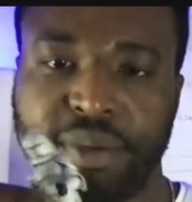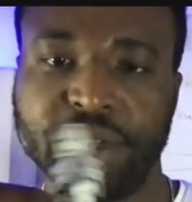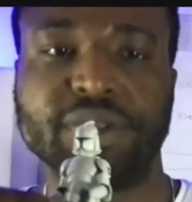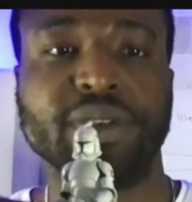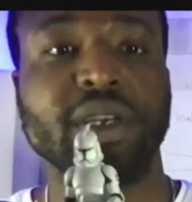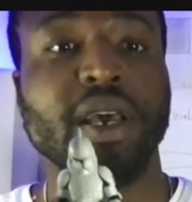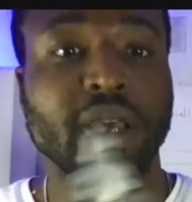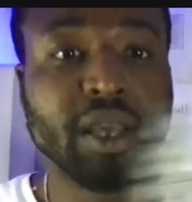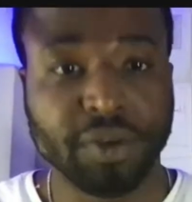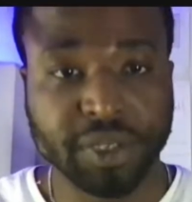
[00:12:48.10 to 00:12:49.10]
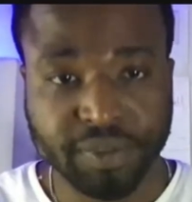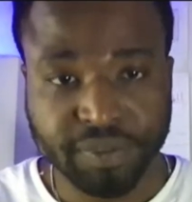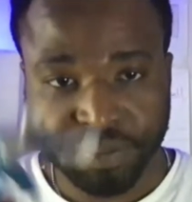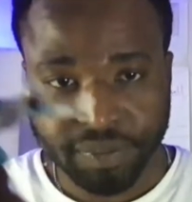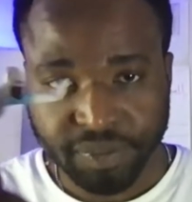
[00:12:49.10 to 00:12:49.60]
But it's not. Anyways,
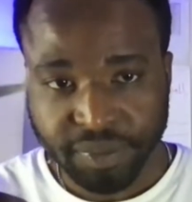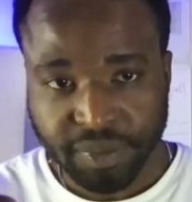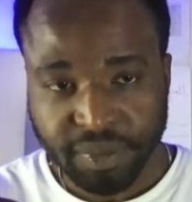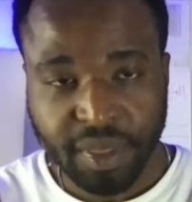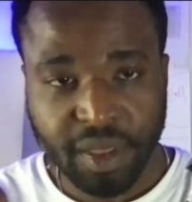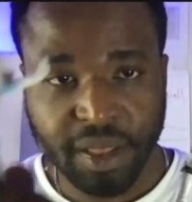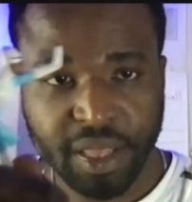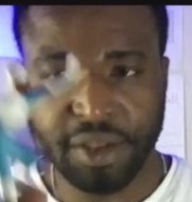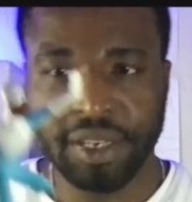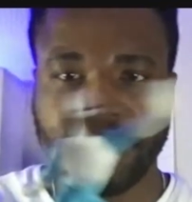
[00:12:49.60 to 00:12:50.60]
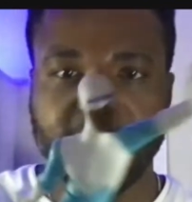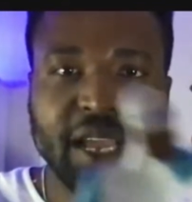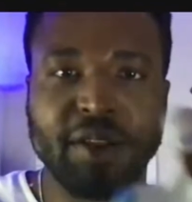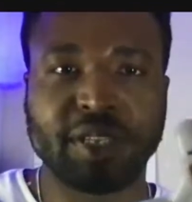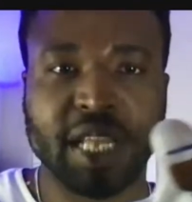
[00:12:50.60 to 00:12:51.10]
now this
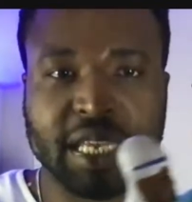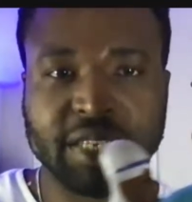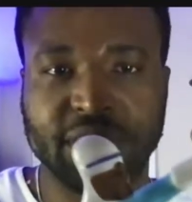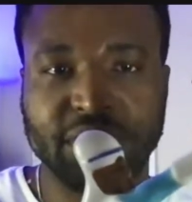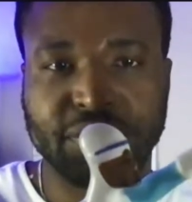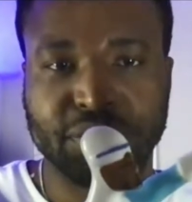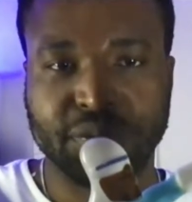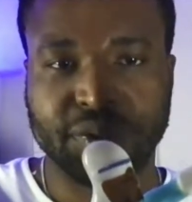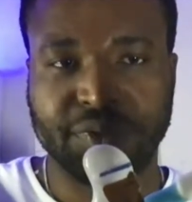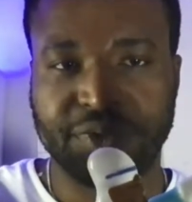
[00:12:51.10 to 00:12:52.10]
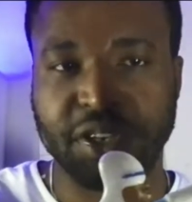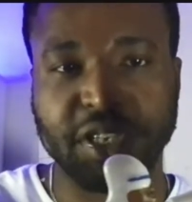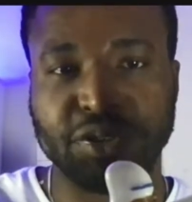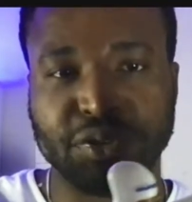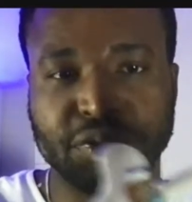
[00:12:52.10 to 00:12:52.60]
guy looks like he's ready to
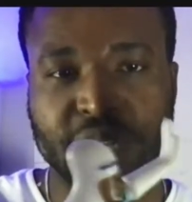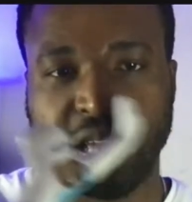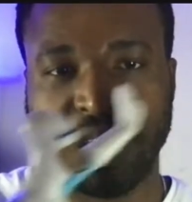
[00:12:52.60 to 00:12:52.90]
freeze you, like